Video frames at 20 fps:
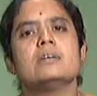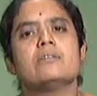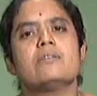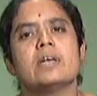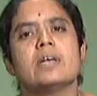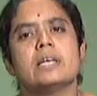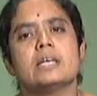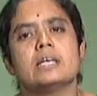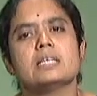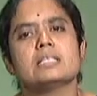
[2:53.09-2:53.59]

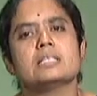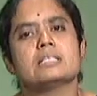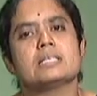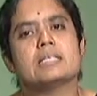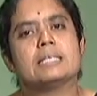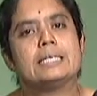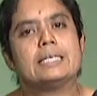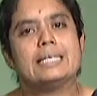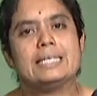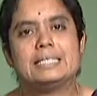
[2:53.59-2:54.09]
various
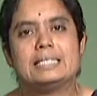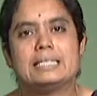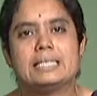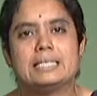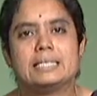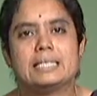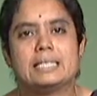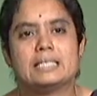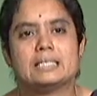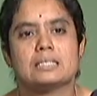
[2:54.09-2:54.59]

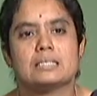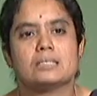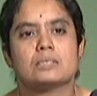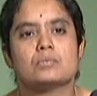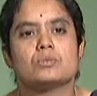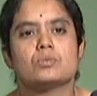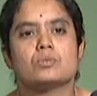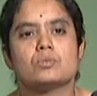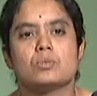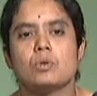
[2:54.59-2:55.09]
diseases.
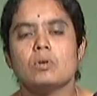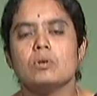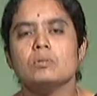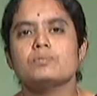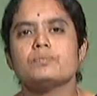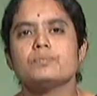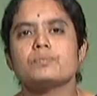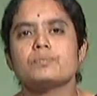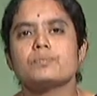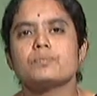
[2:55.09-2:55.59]
So